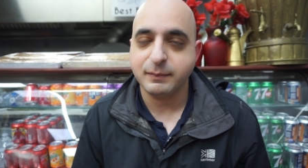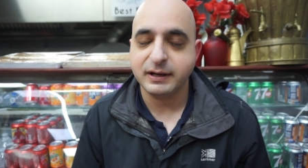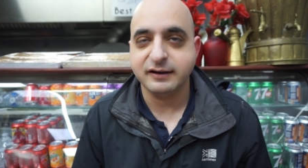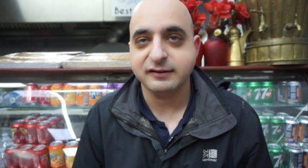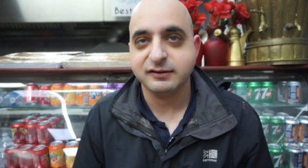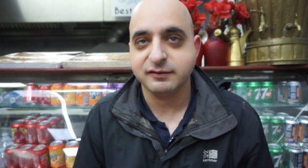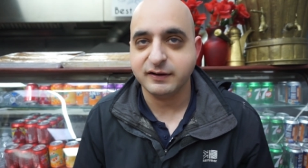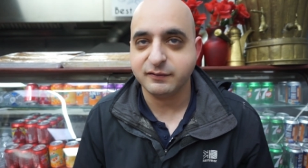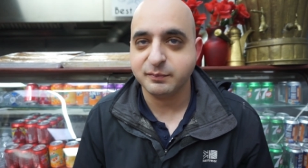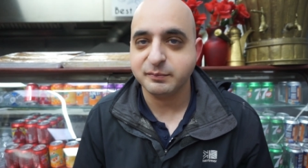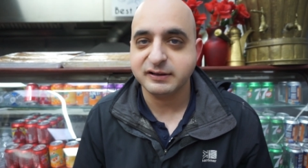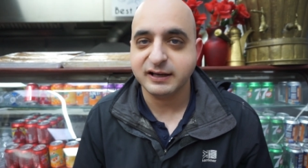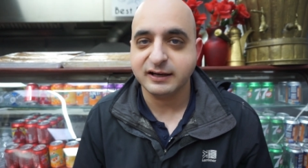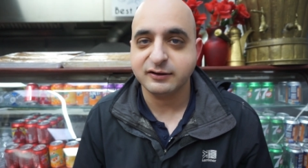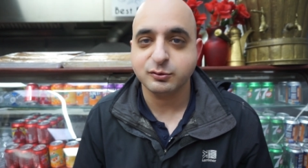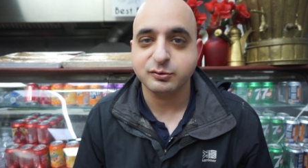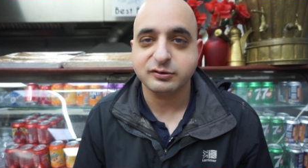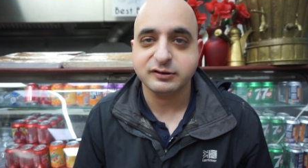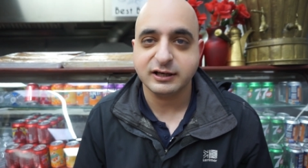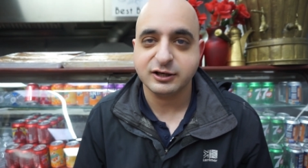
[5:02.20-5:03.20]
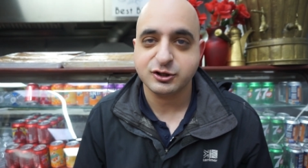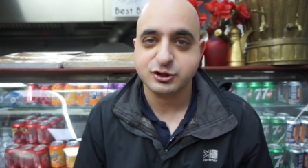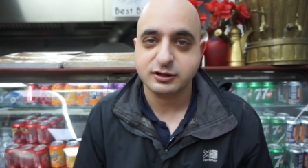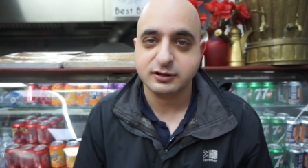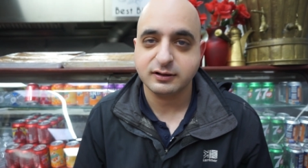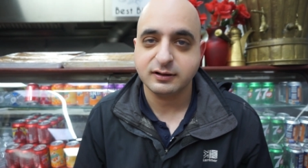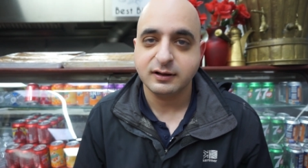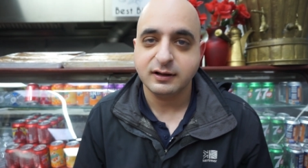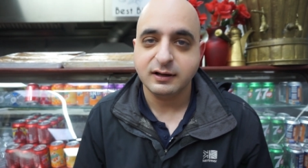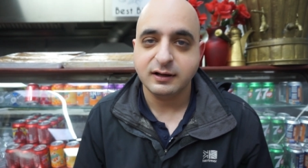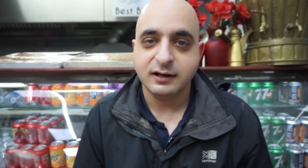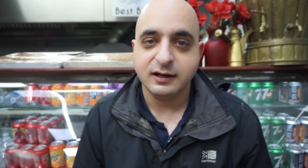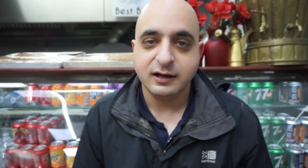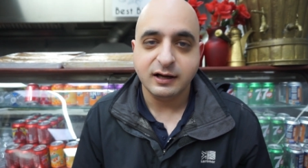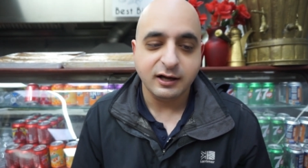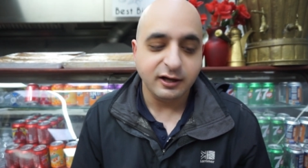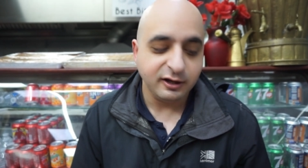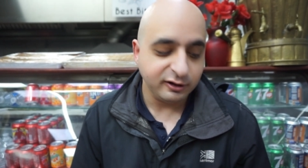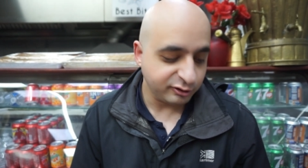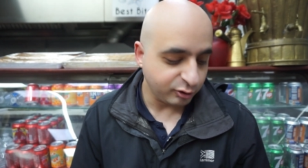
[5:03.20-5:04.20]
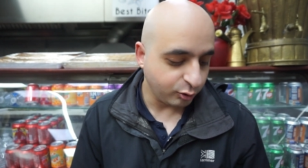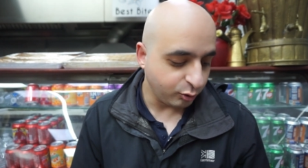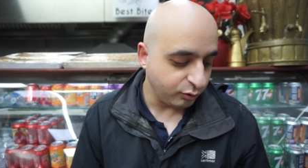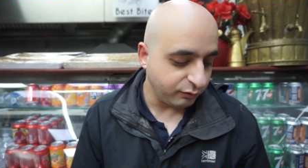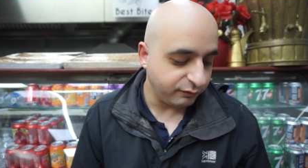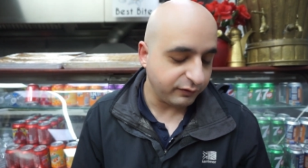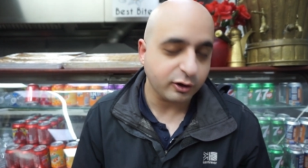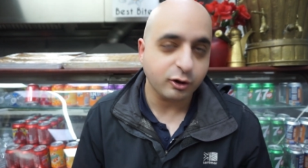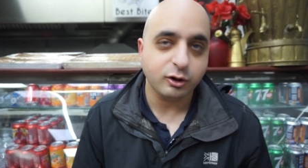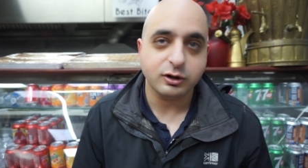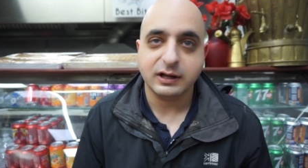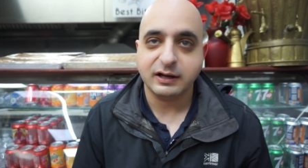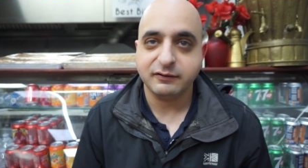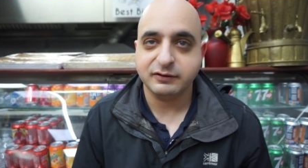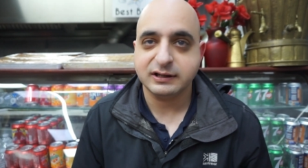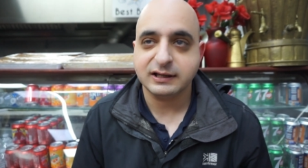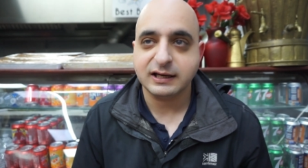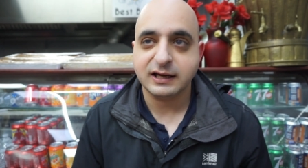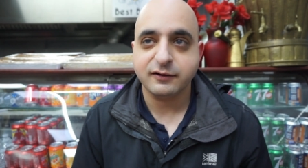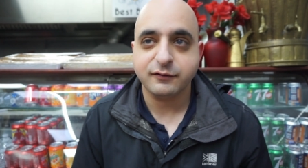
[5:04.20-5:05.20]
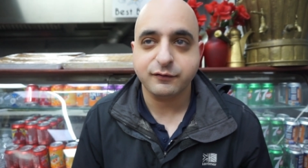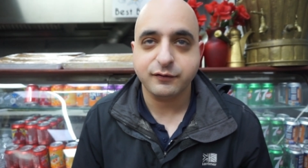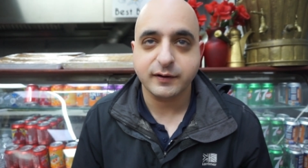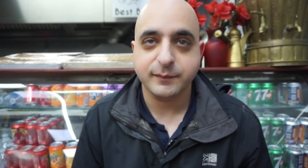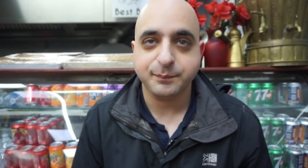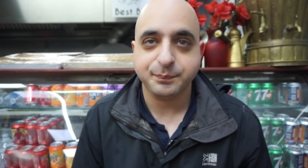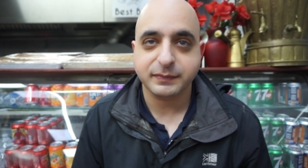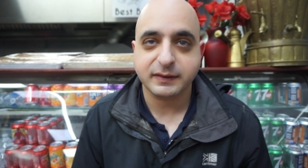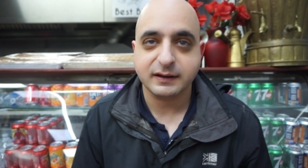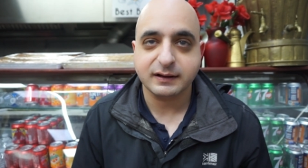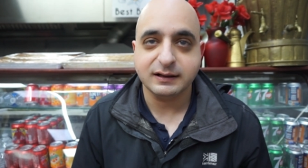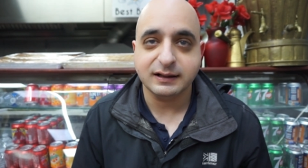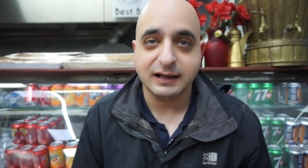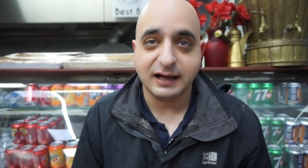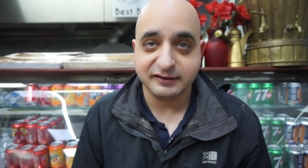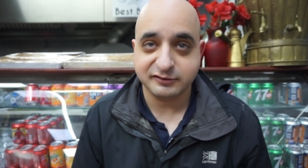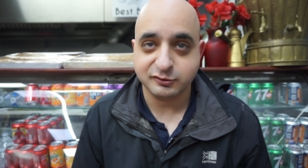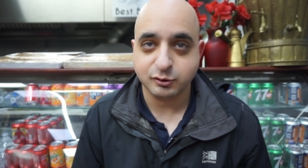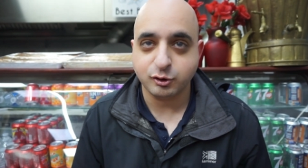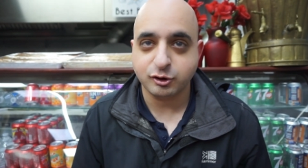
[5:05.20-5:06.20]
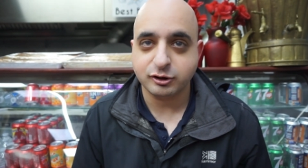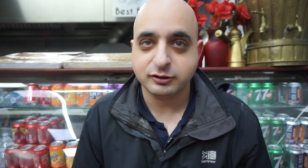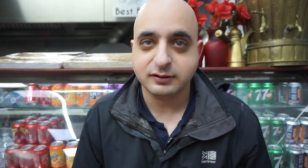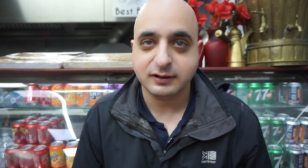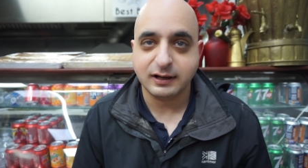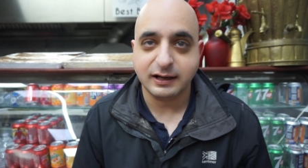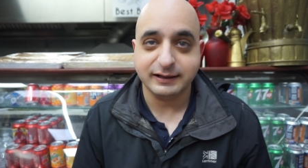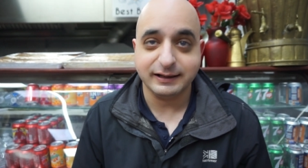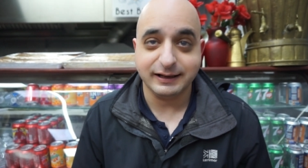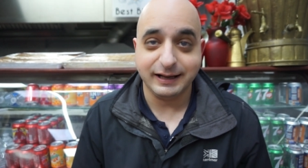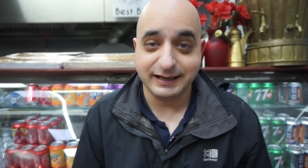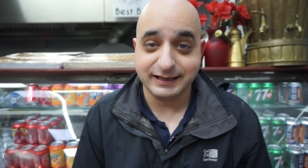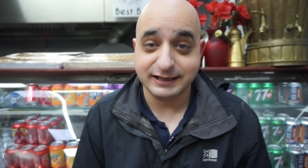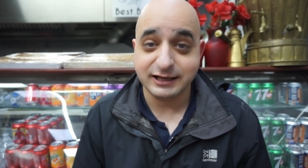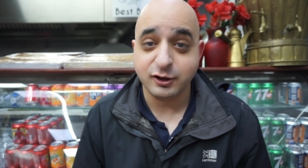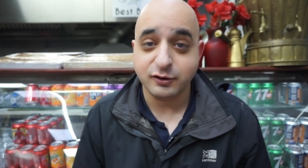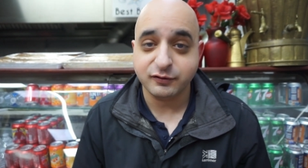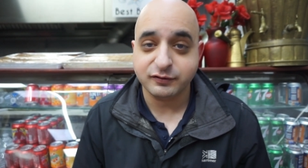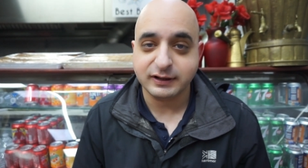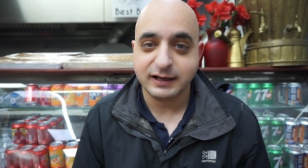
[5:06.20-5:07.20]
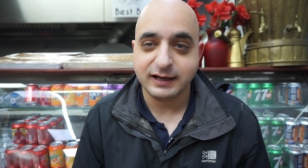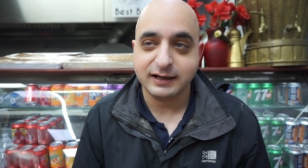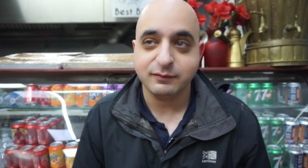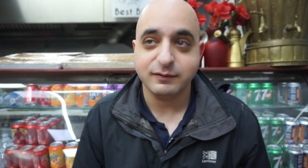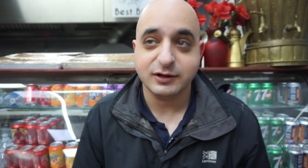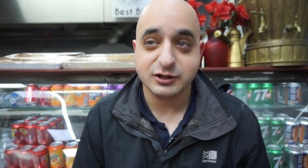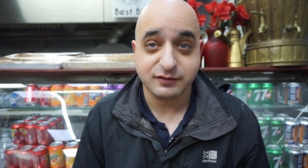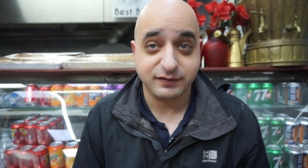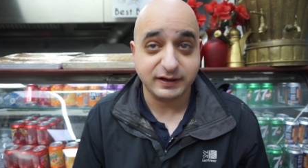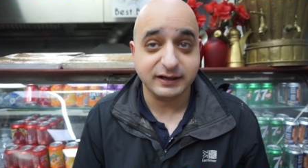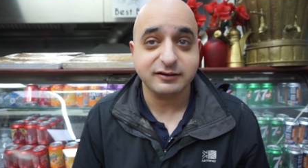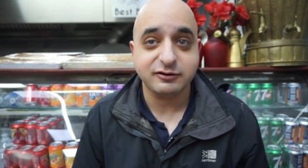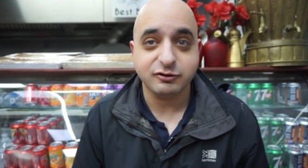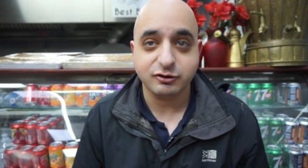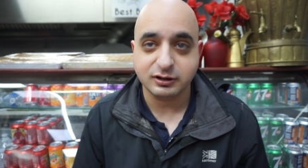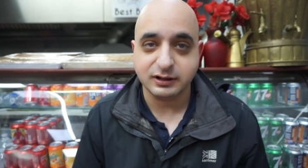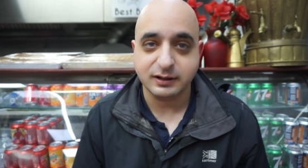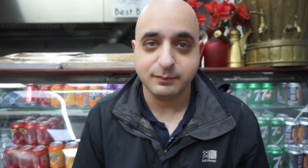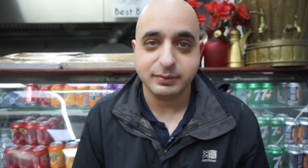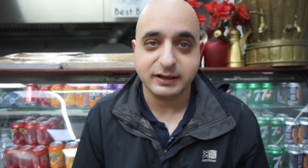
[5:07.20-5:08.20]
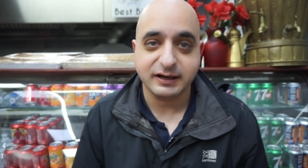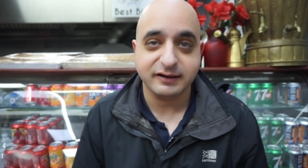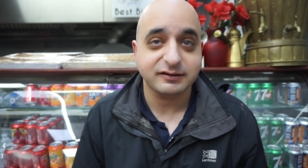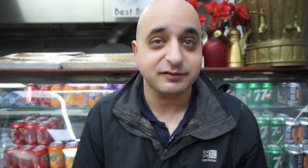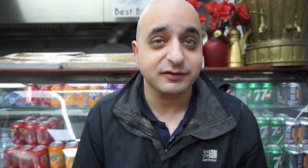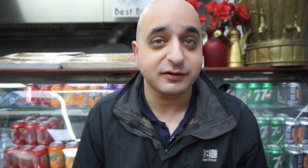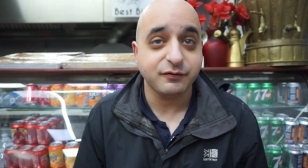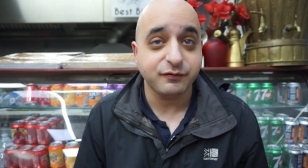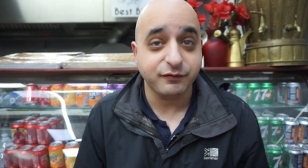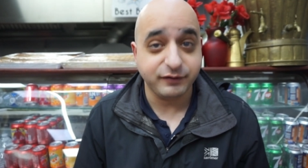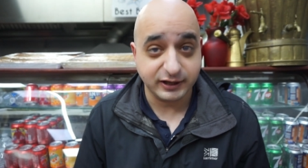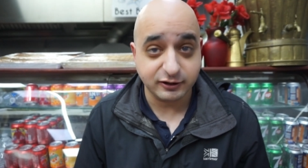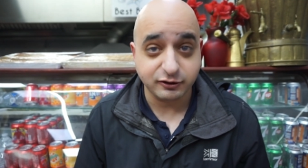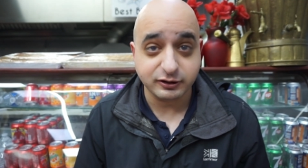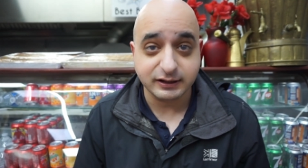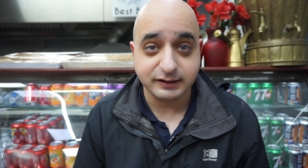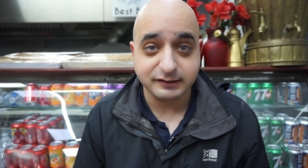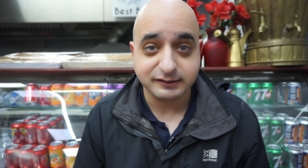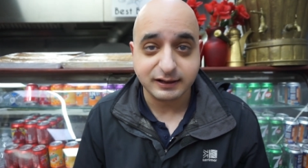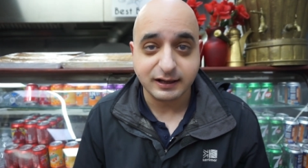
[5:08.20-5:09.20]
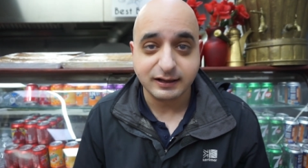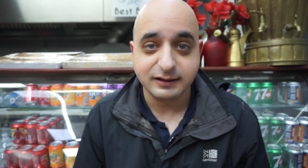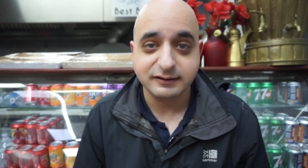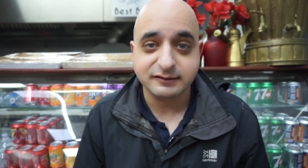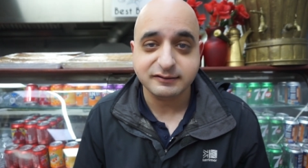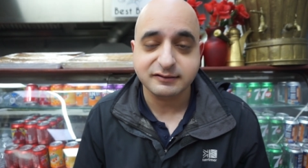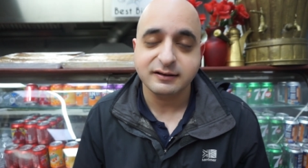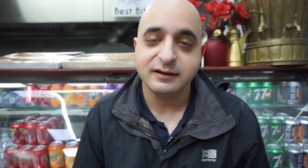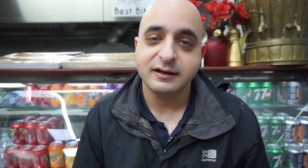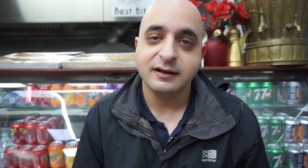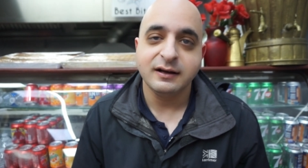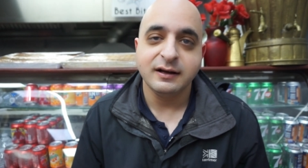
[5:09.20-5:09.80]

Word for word: minutes away from Central Station. So overall, I would give it Lazord a 9 out of 10, which I think is really impressive and fair on these guys.